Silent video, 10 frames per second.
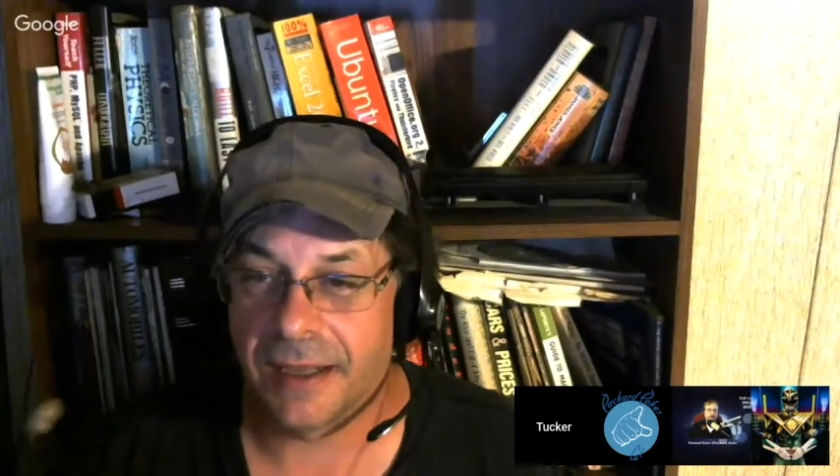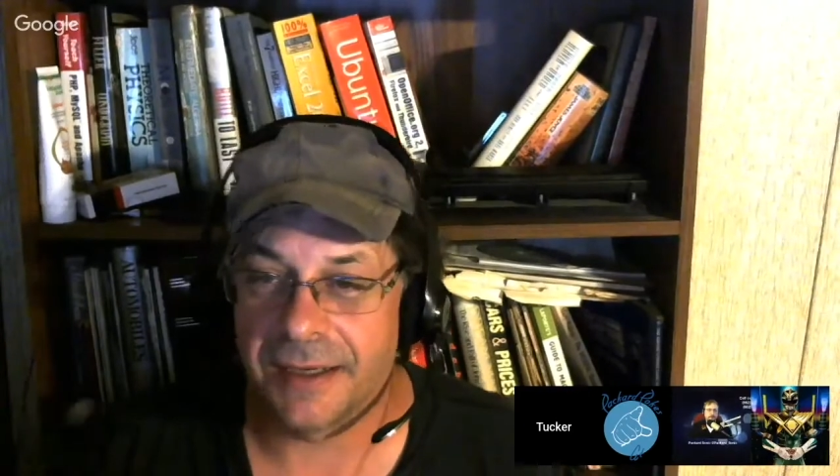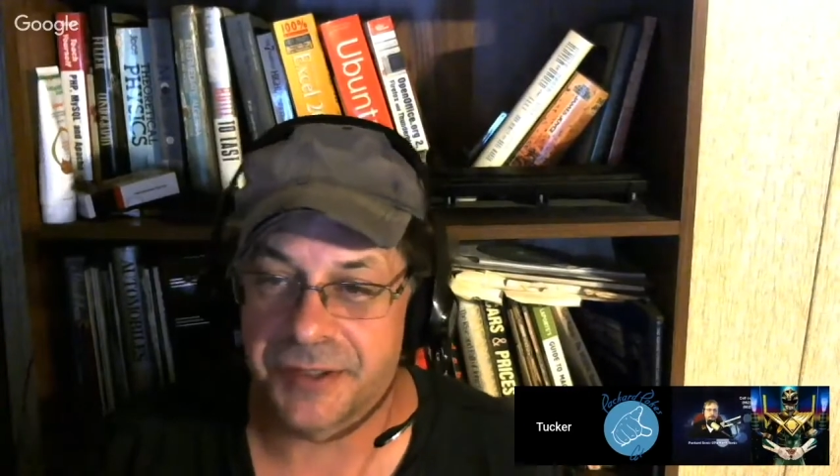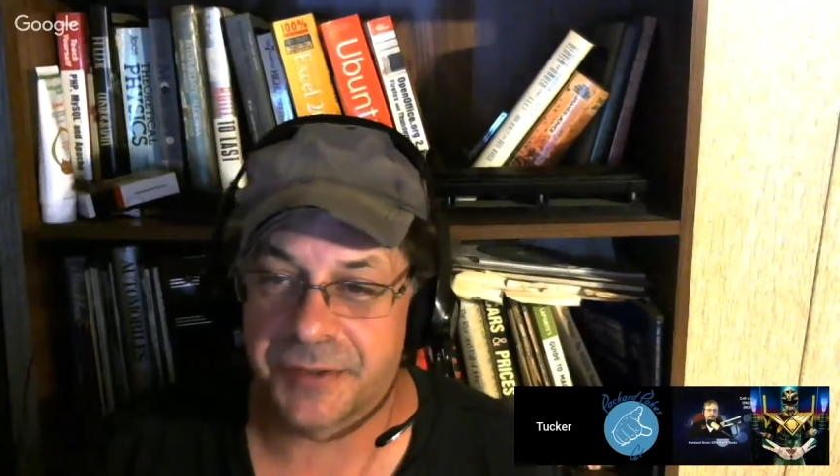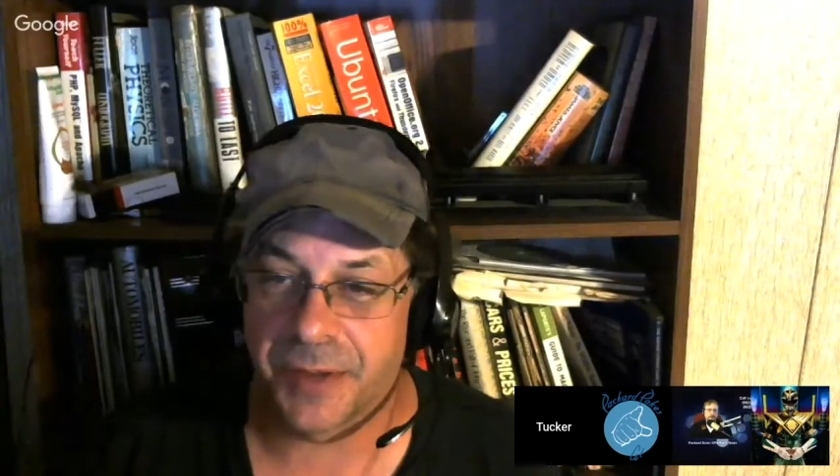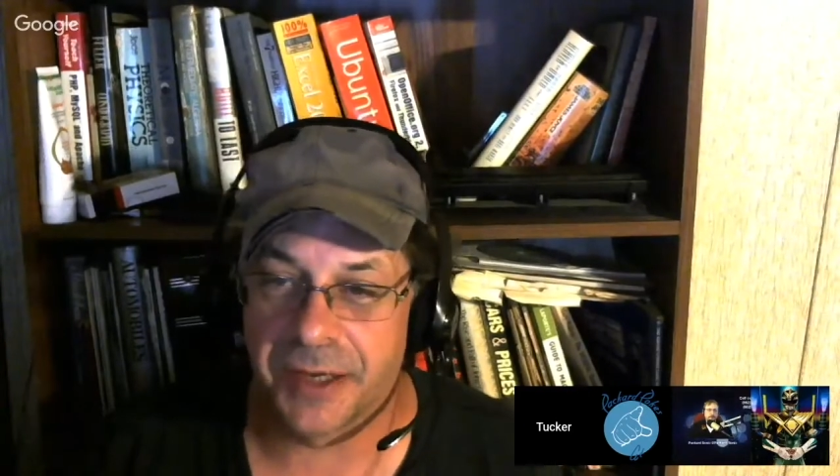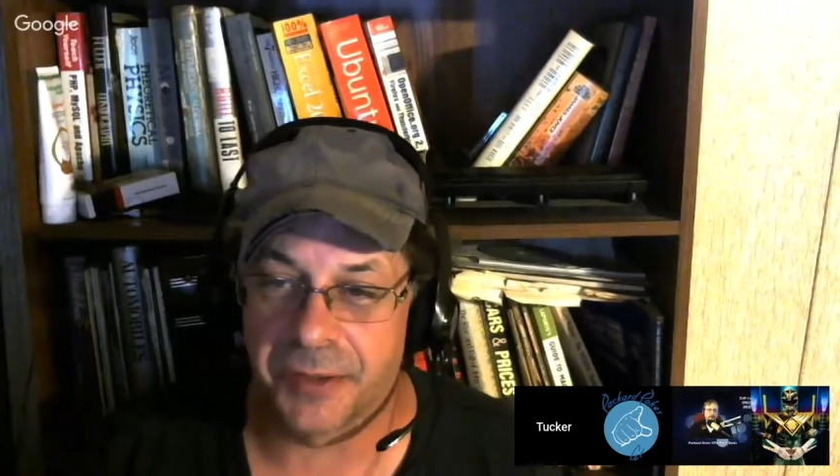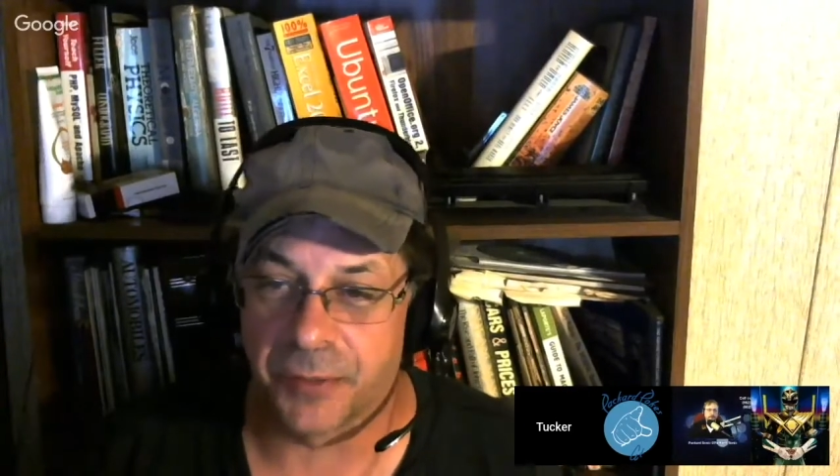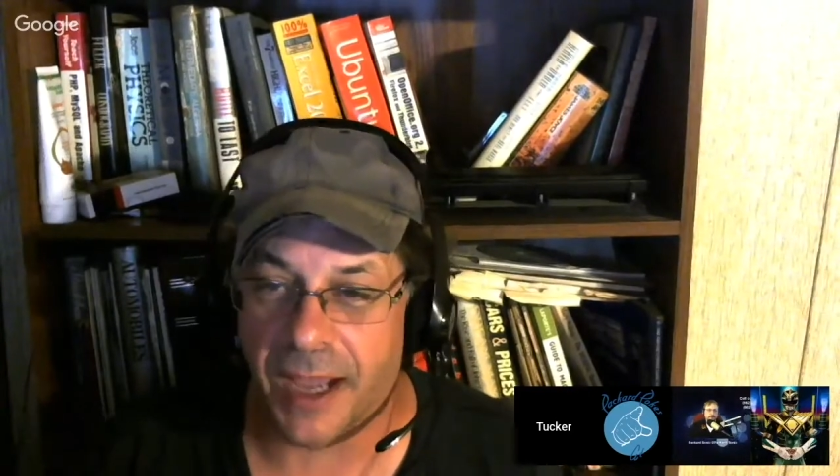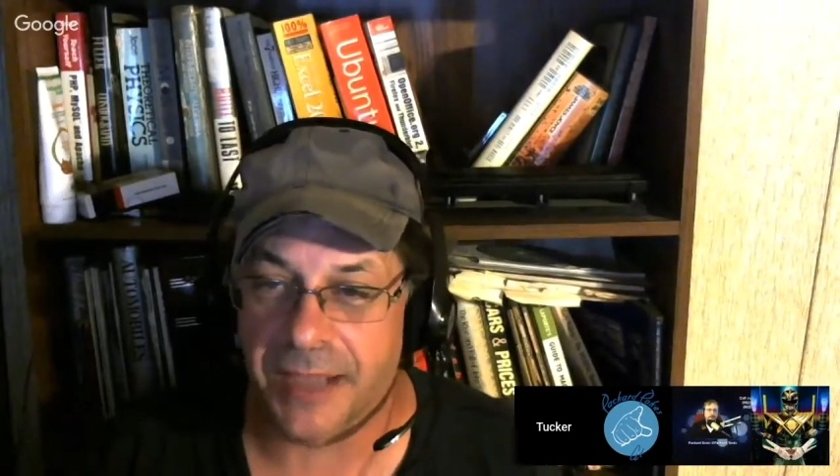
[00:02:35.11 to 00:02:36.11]
and he's trying to
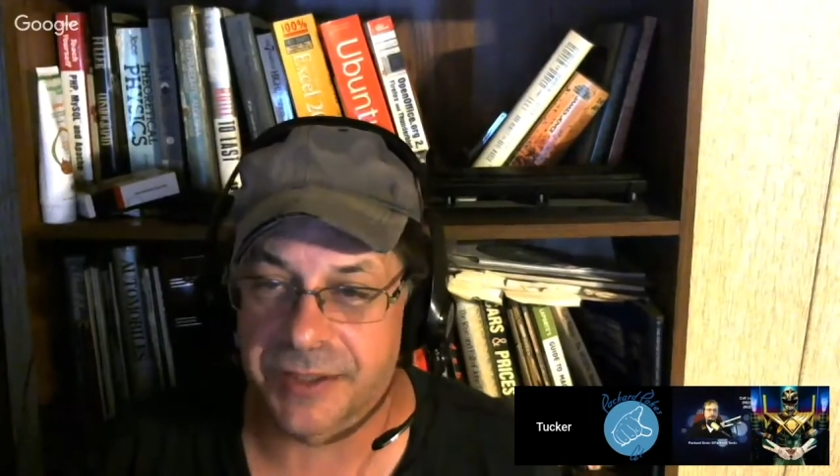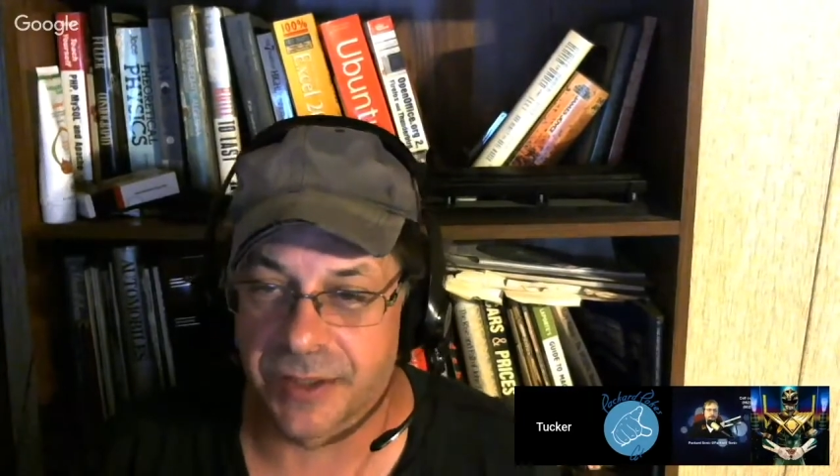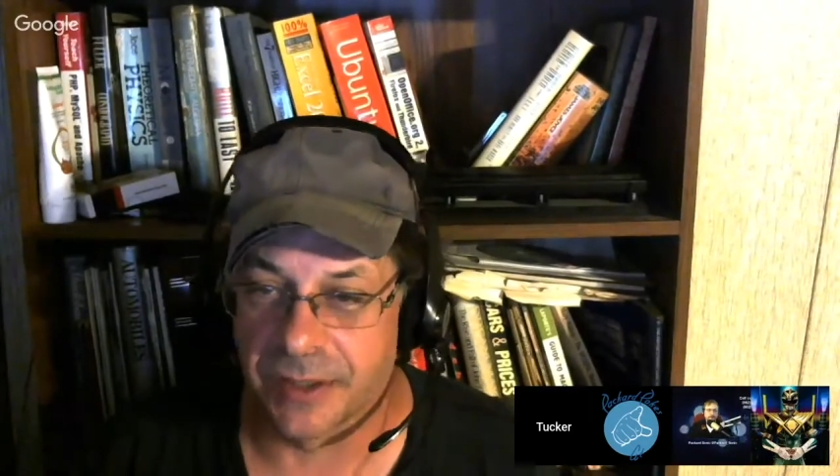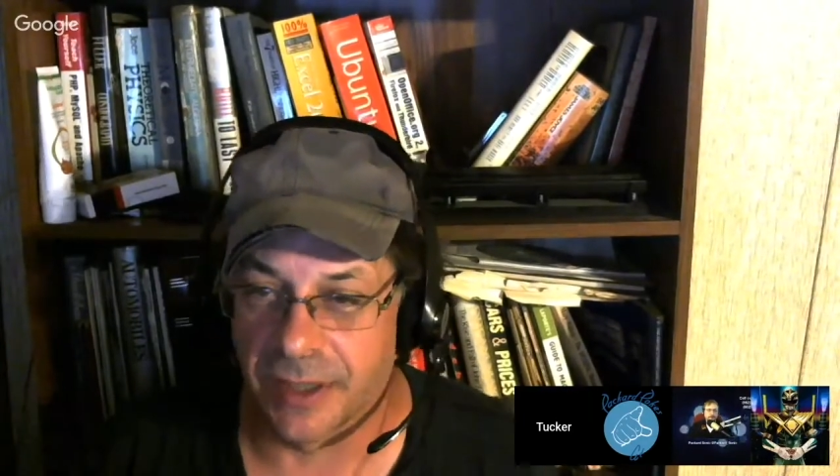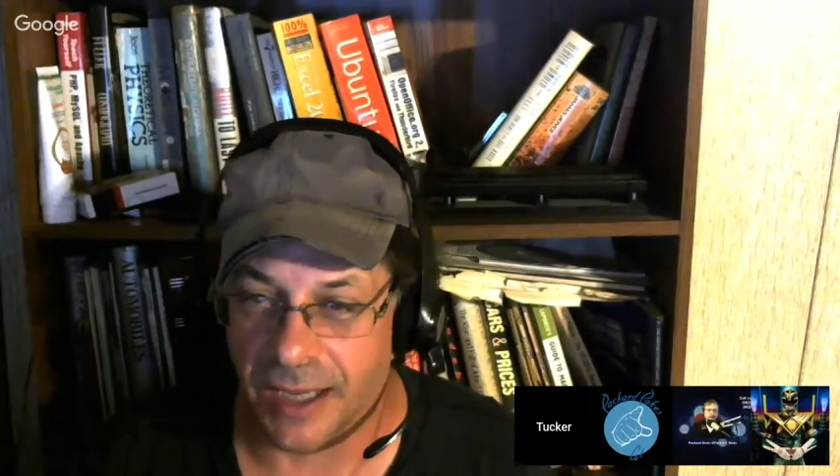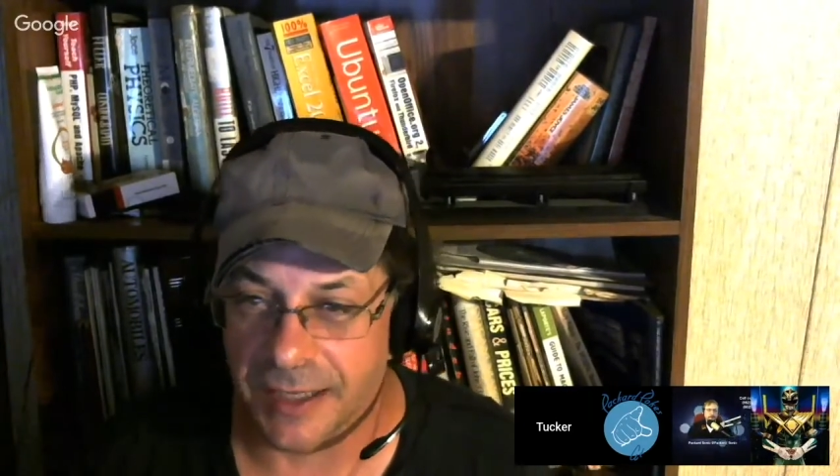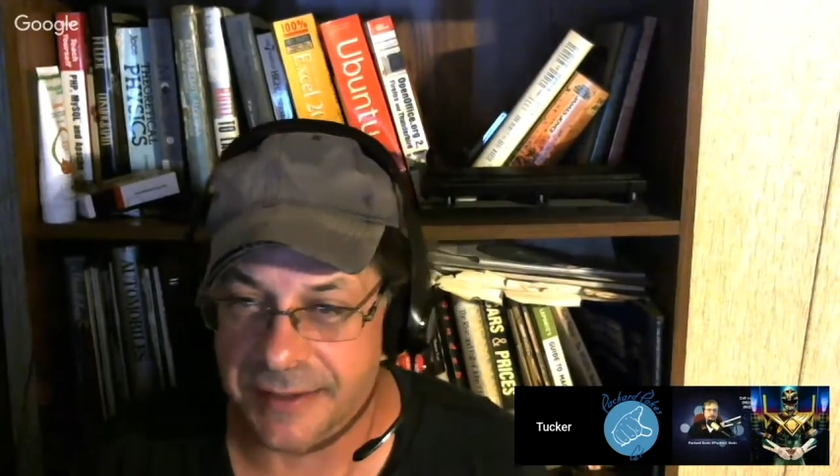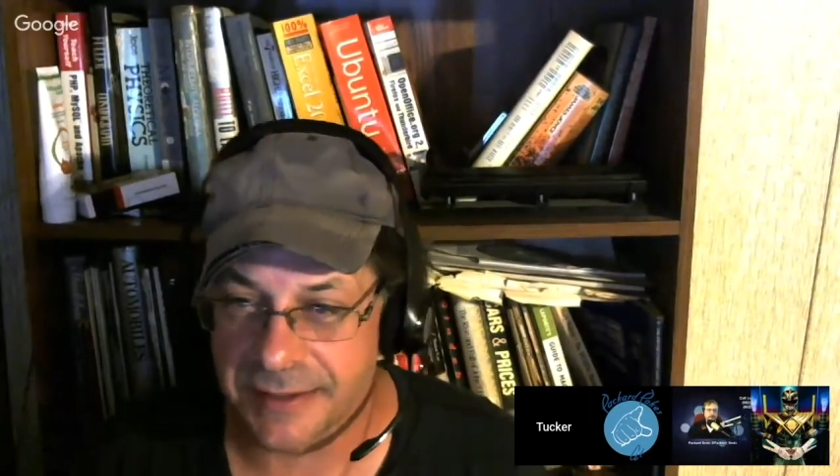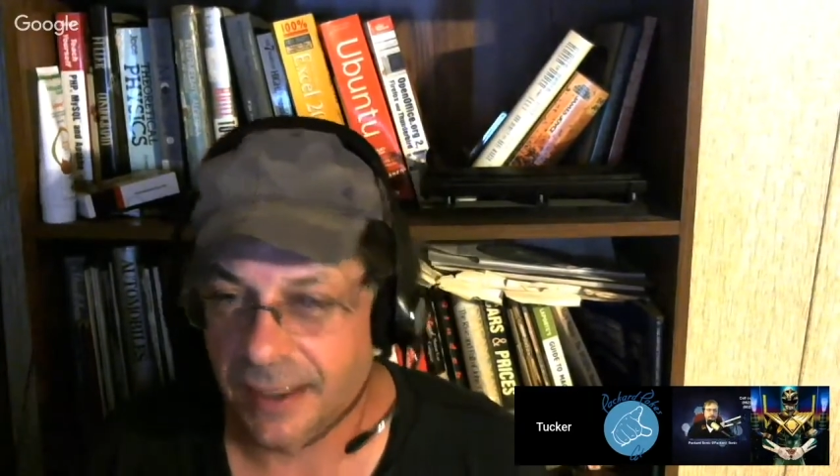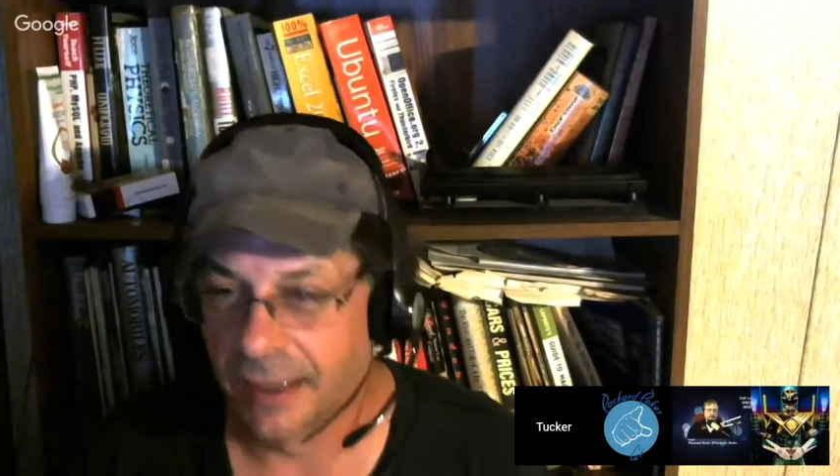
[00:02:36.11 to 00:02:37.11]

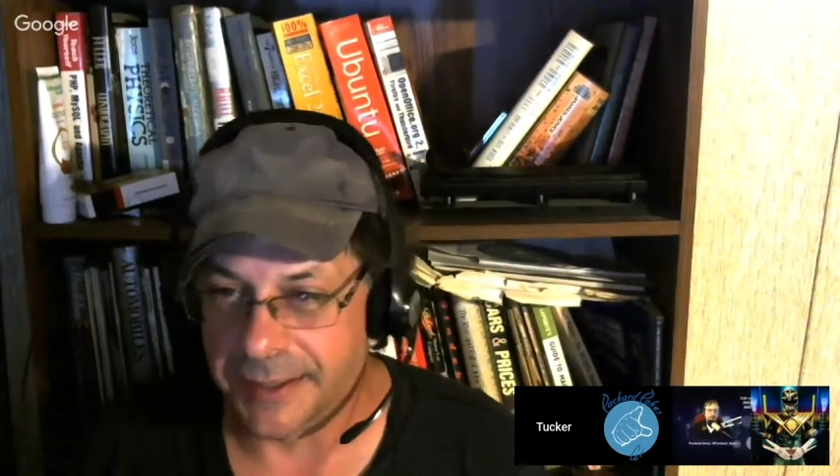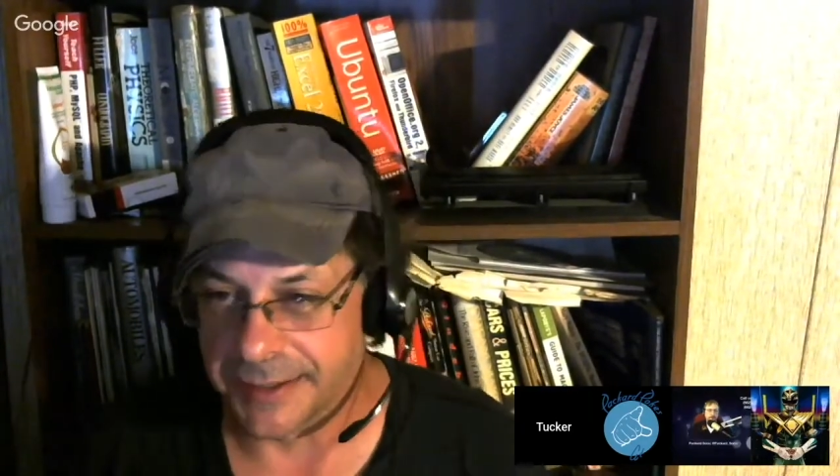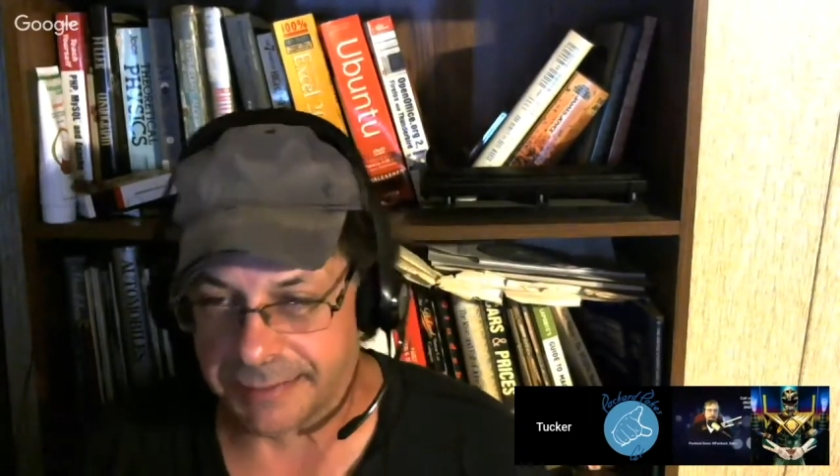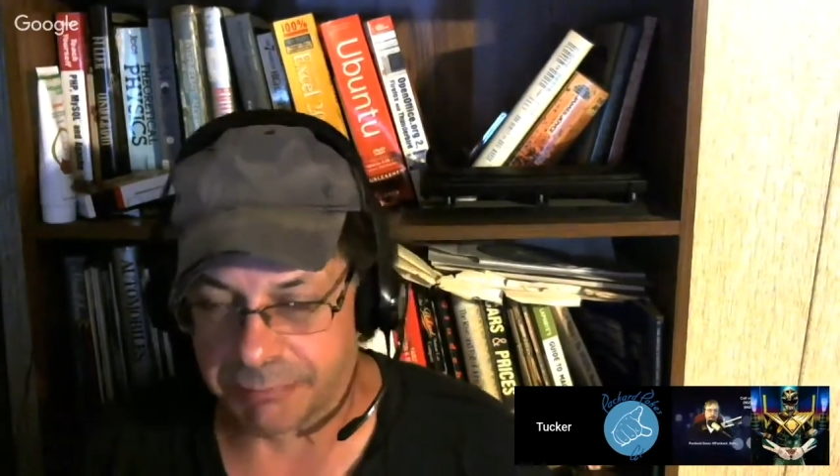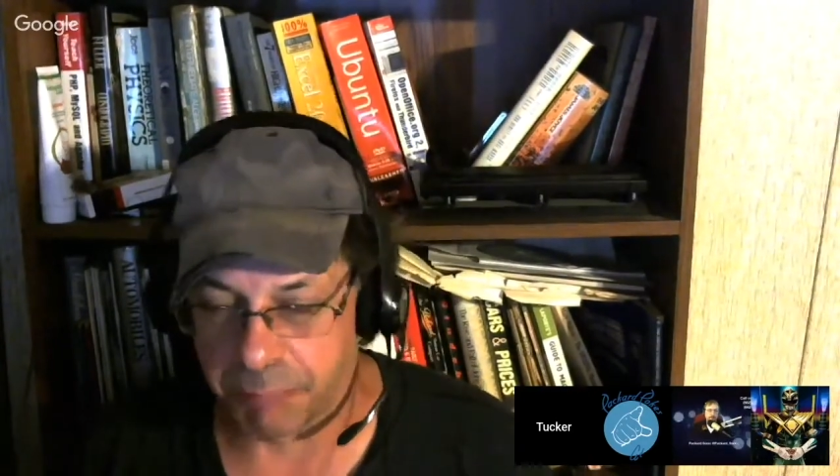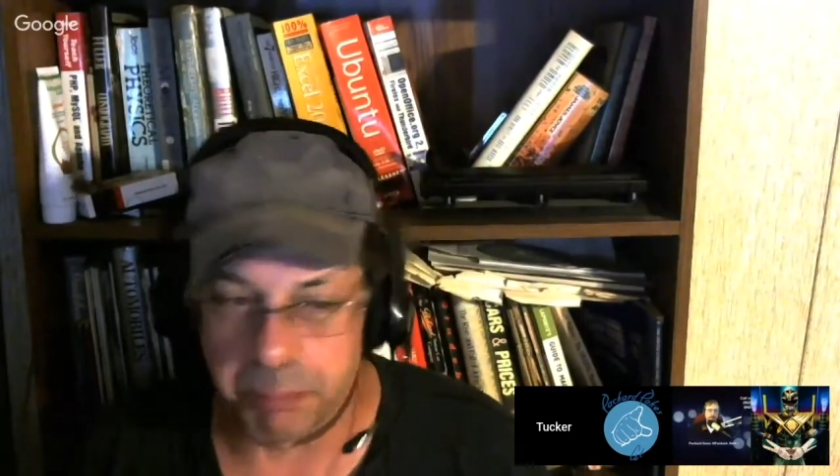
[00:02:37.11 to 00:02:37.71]
rationalize his